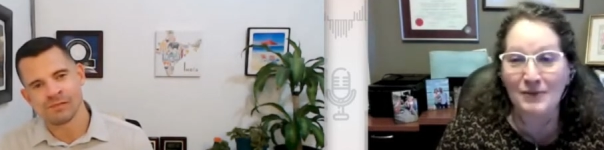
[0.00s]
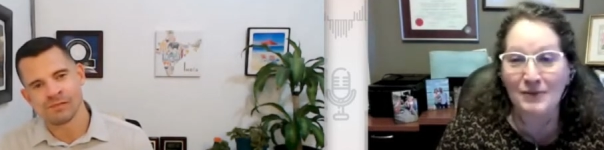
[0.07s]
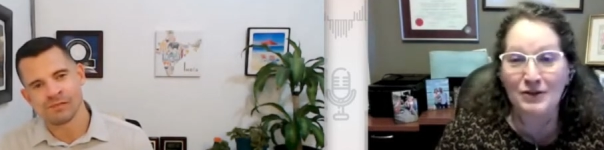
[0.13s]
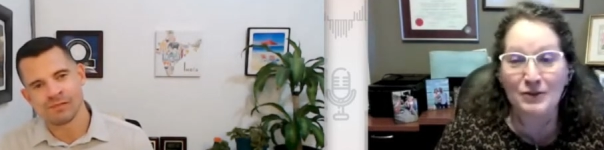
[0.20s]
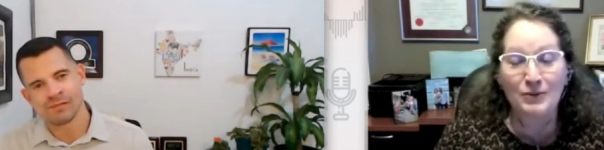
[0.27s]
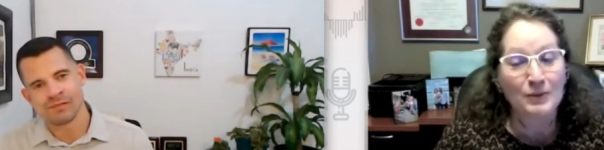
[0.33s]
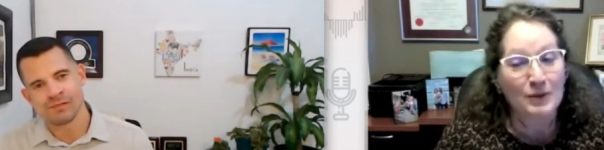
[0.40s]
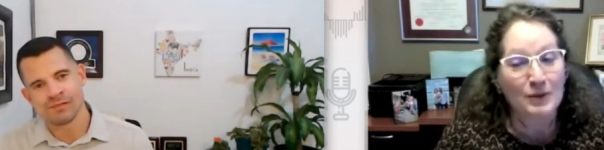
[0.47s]

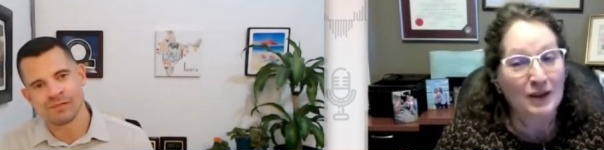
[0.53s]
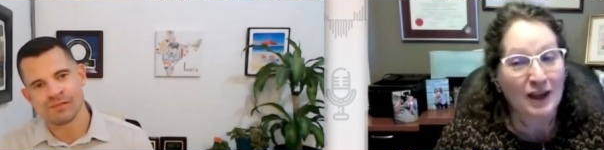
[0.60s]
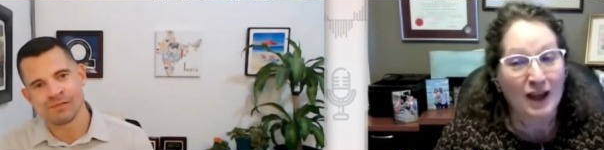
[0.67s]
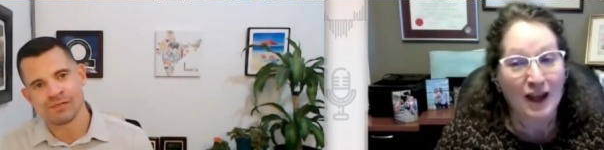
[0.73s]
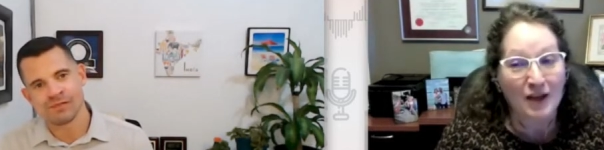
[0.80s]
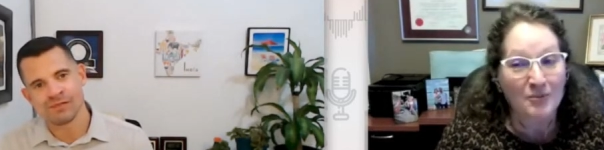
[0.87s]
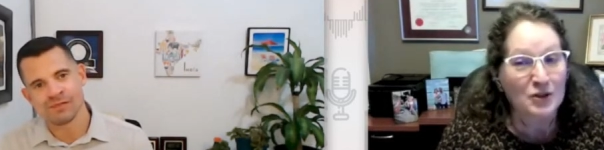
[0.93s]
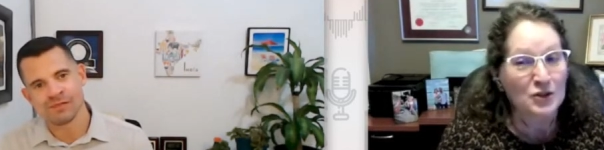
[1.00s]
Speaker 1: doing what they
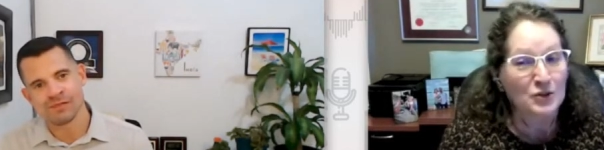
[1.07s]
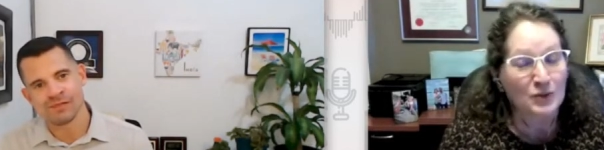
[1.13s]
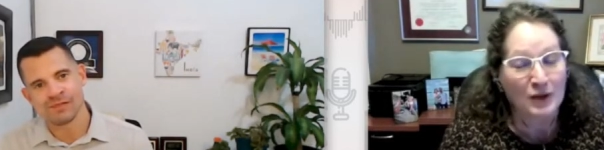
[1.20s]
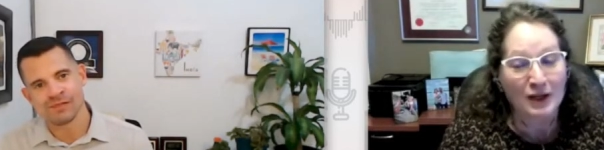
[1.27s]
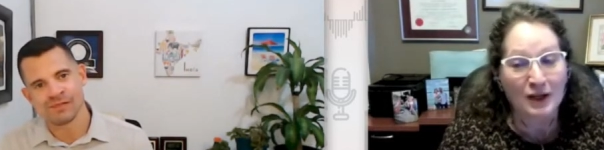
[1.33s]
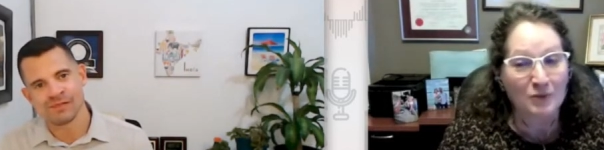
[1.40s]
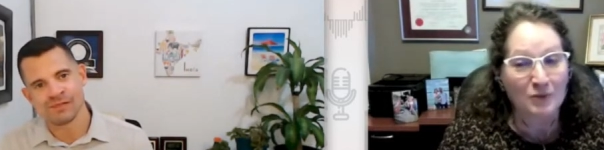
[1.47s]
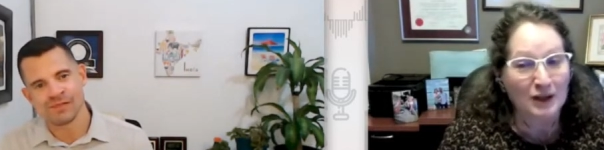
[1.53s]
have been
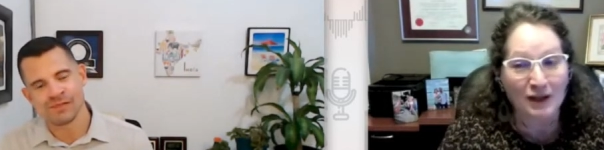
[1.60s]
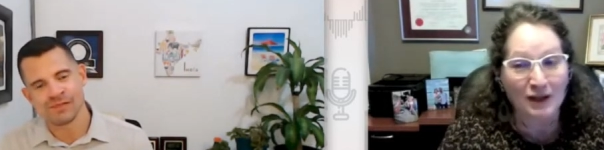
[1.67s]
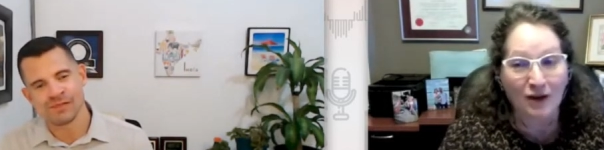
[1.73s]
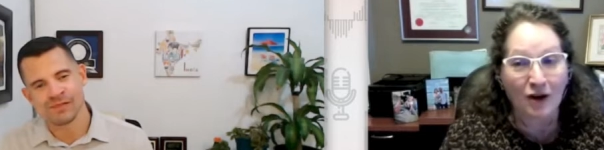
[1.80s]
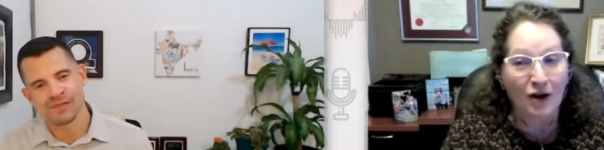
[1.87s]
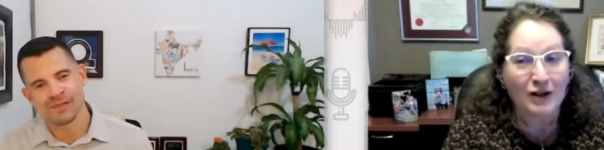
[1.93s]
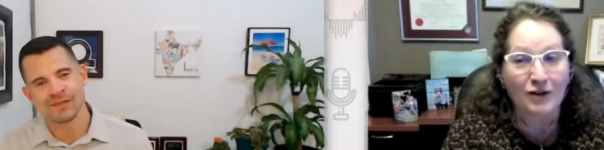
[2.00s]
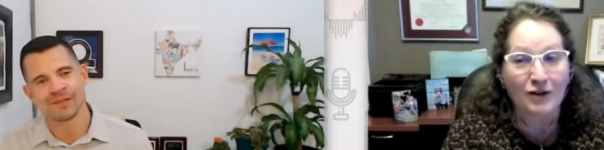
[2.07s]
doing and really
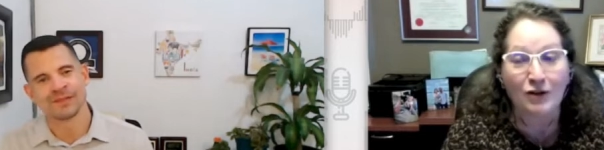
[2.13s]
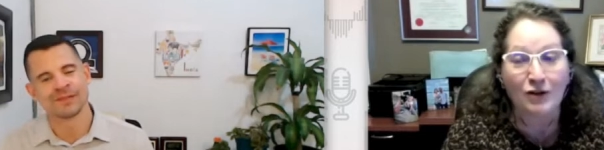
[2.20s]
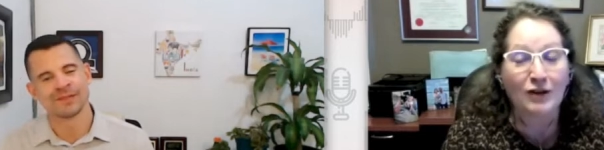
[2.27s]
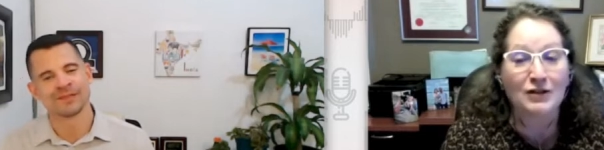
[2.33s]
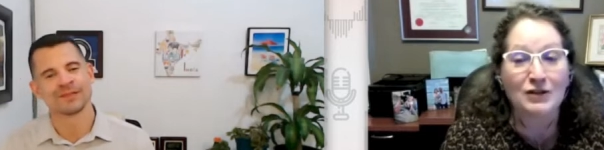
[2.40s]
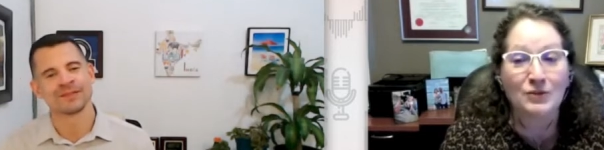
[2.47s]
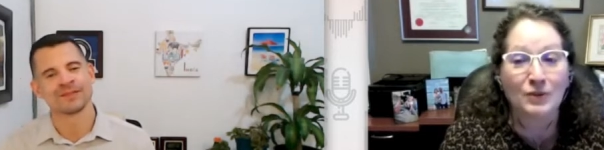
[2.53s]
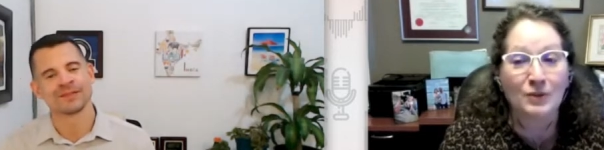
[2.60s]
aren't
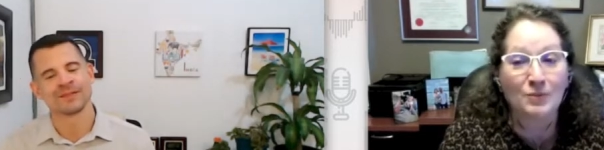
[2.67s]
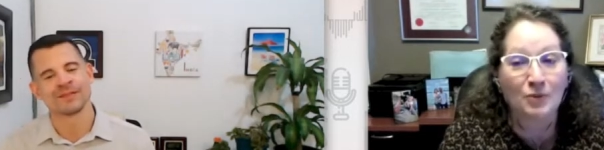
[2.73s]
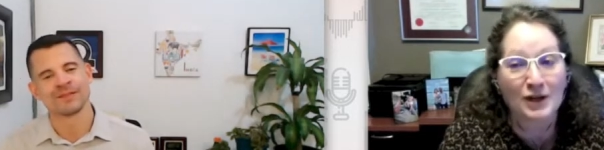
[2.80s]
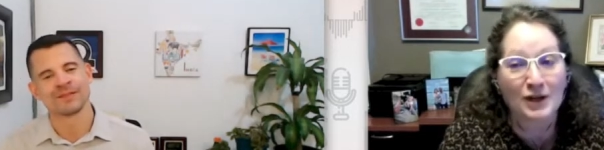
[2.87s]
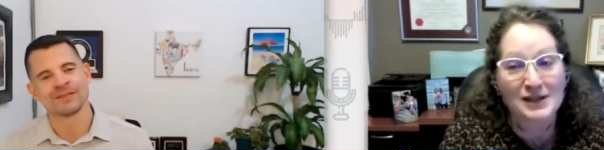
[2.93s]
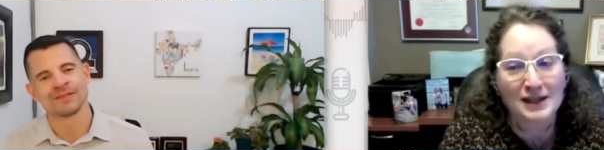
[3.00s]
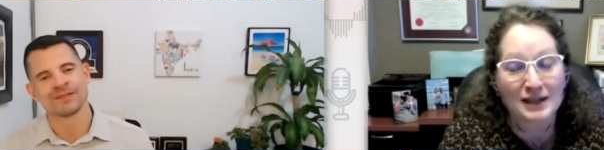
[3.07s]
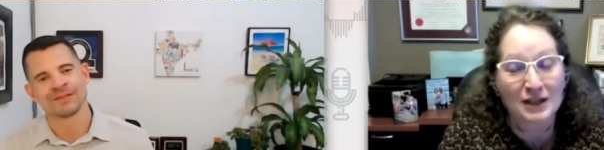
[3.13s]
looking to
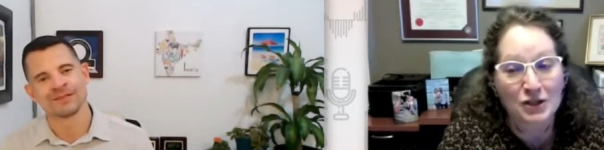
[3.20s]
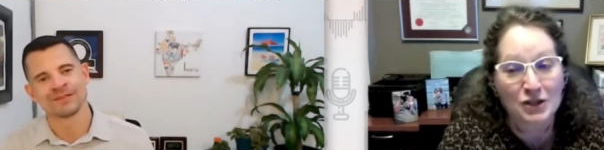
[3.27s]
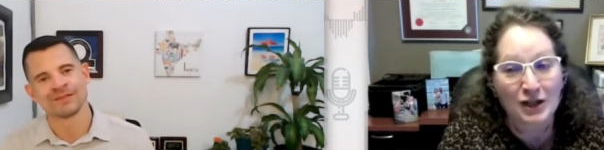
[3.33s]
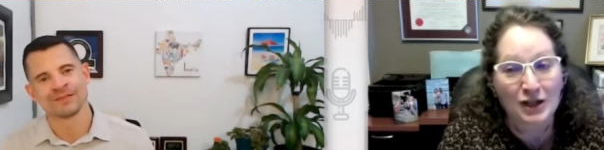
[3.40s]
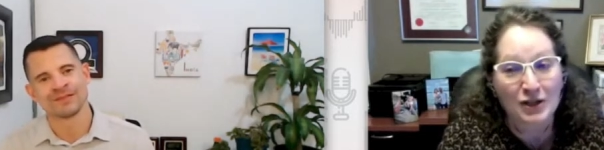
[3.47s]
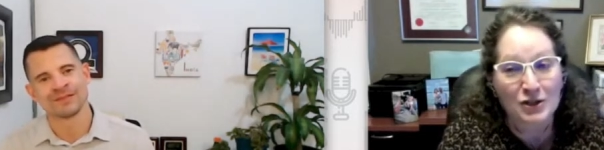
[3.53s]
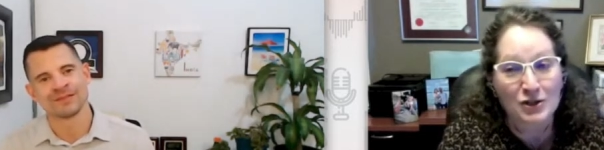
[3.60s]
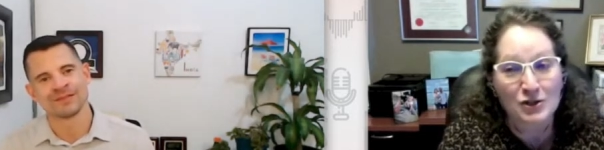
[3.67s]
embrace any
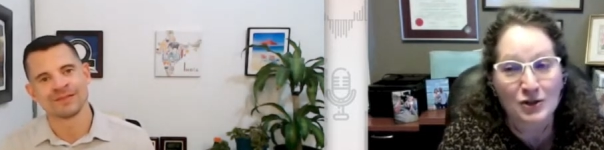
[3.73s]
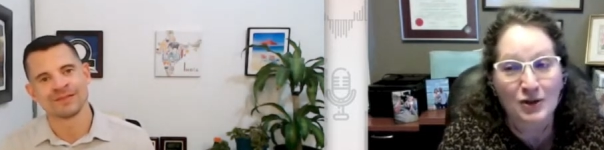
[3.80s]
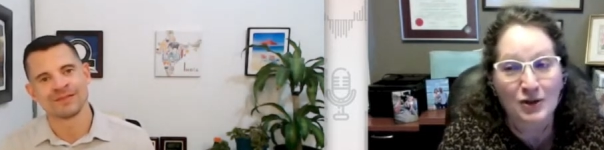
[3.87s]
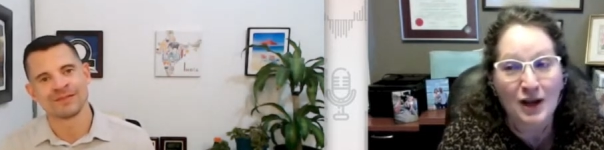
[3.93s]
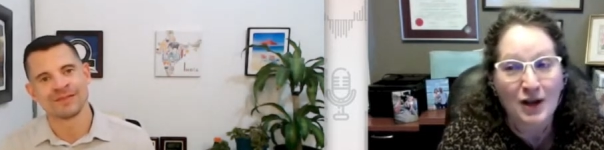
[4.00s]
changes. So